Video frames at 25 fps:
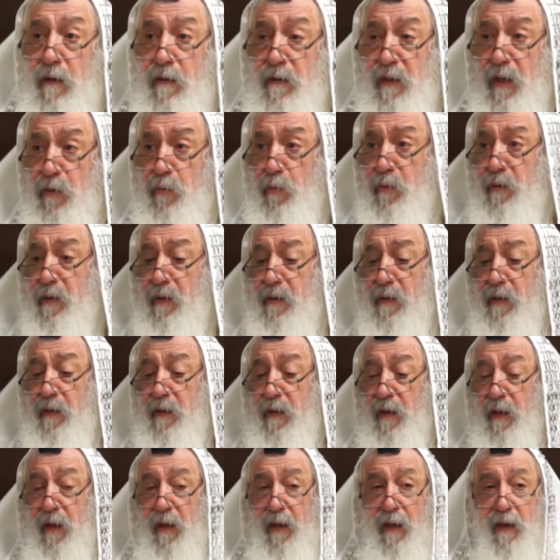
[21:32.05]
That's what they did.
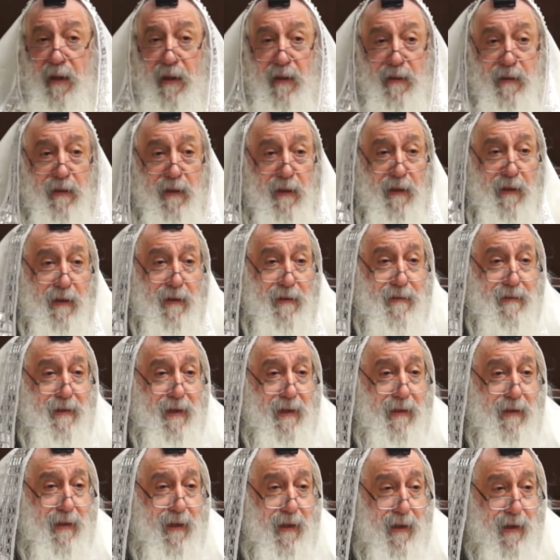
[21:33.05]
He
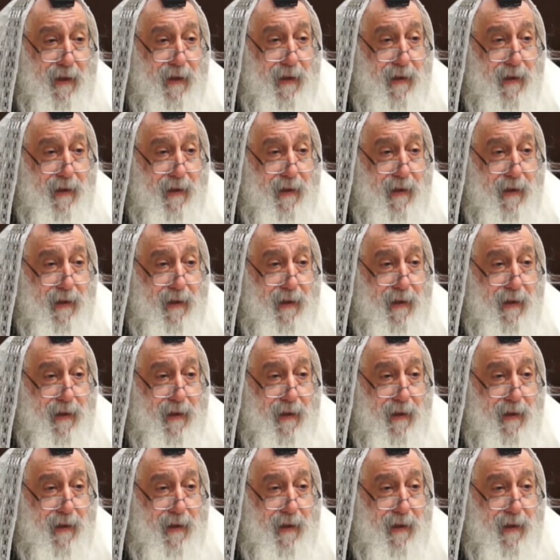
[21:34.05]
said,